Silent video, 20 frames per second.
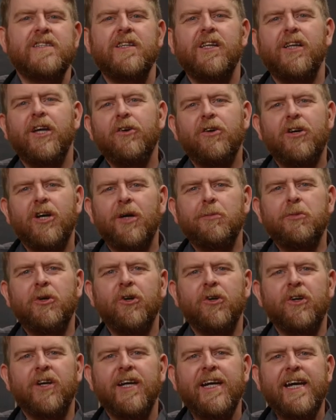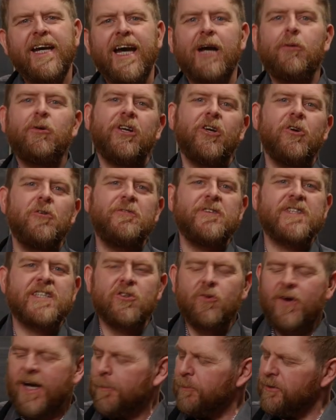the Low Carb Cook. Our loaf is
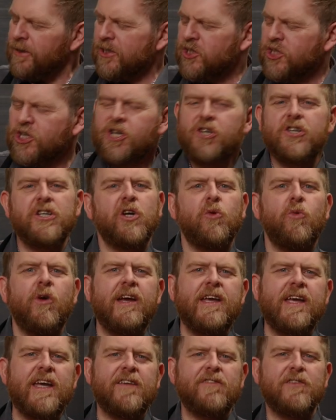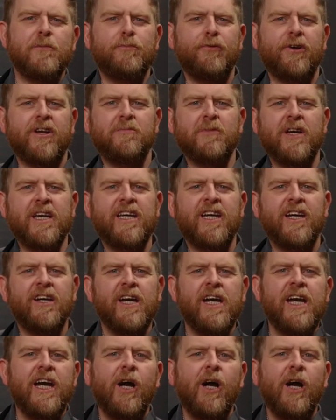still happily churning away in the Breadmaker,